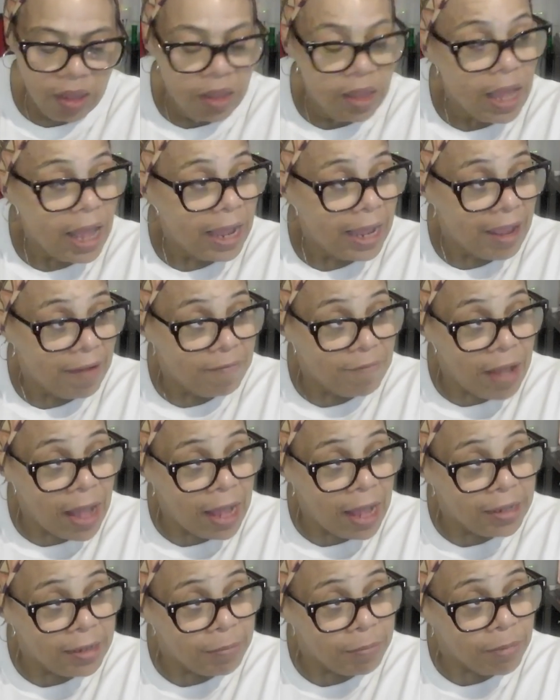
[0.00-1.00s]
I got
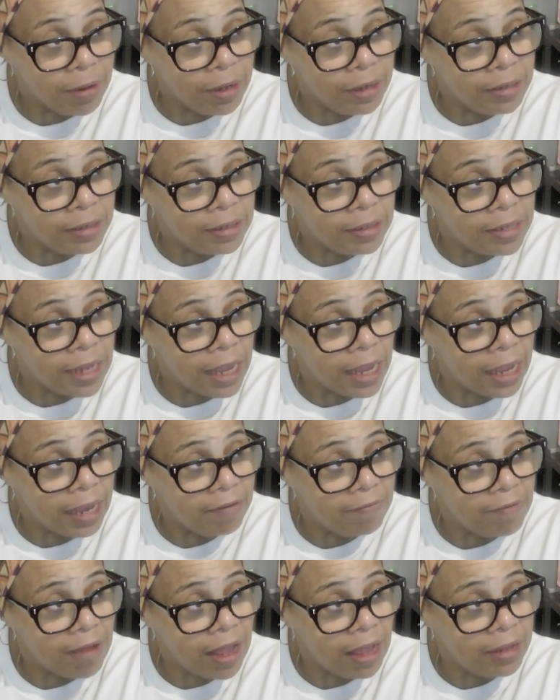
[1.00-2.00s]
volume buttons. I got
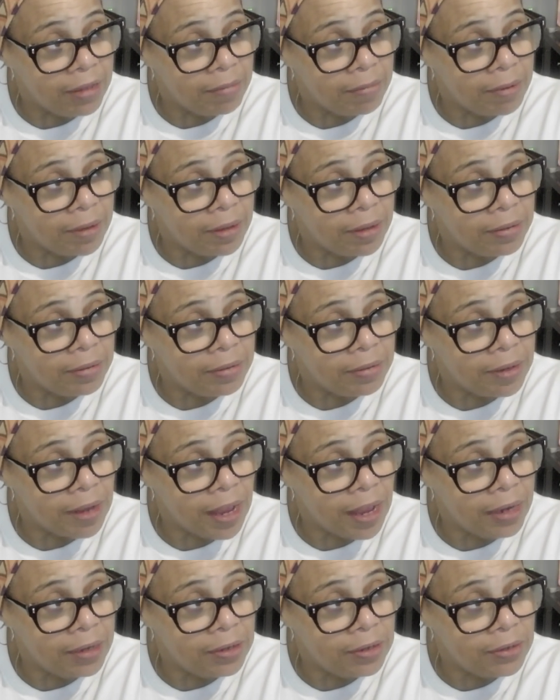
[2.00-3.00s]
a volume button.
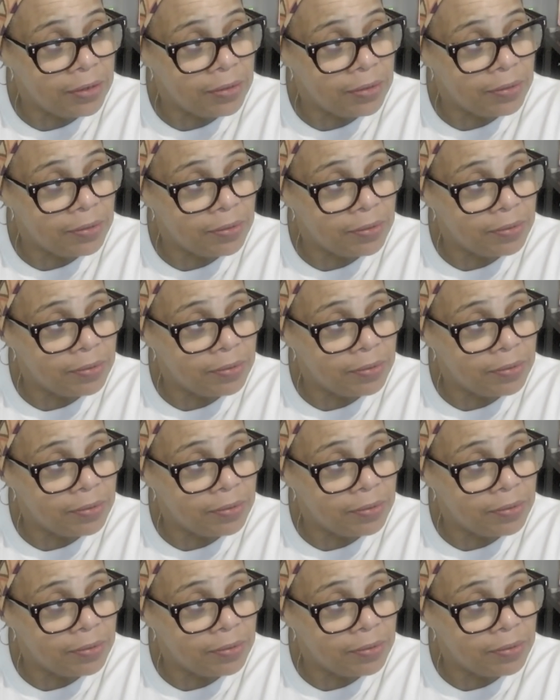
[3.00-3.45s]
I do.